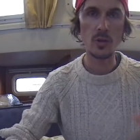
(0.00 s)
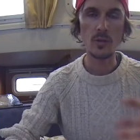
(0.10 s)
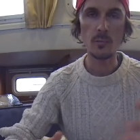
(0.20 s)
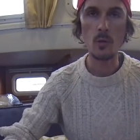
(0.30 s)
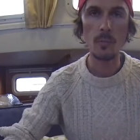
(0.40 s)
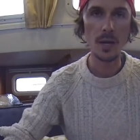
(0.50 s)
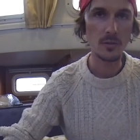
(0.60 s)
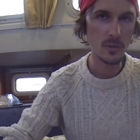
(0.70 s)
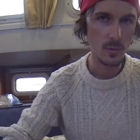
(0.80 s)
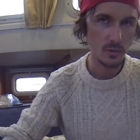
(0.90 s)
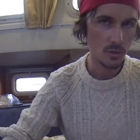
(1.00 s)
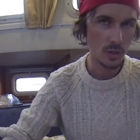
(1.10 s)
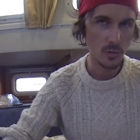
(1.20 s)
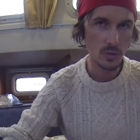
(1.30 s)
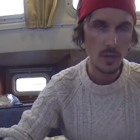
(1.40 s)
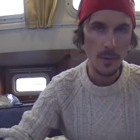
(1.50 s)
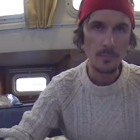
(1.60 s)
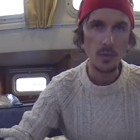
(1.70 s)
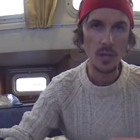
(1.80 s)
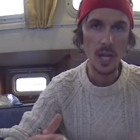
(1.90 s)
the more panels you introduce,
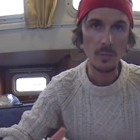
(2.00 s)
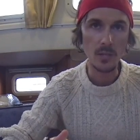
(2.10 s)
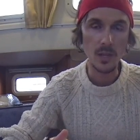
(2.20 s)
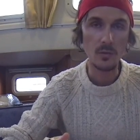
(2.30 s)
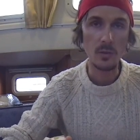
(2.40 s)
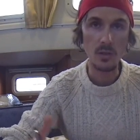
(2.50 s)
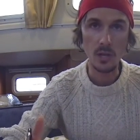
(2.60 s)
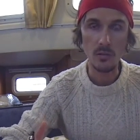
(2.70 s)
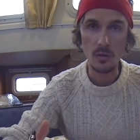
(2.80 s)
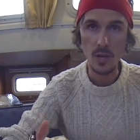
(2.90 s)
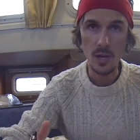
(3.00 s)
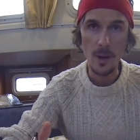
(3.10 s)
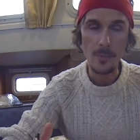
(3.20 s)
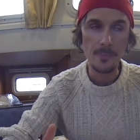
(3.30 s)
the cables have to be thicker and thicker